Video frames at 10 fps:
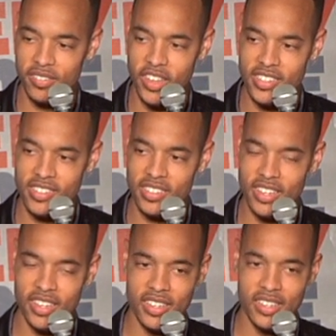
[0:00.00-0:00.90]

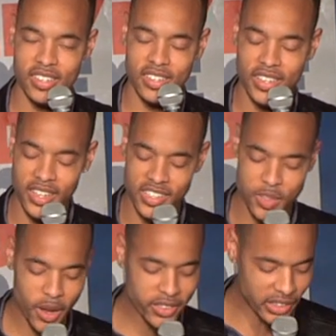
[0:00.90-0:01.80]
It's
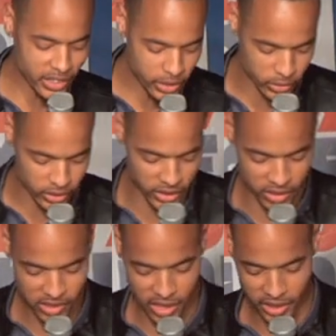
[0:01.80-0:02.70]
about the little
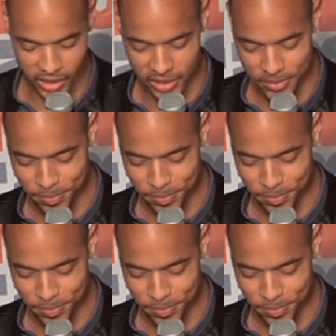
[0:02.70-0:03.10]
things. Like,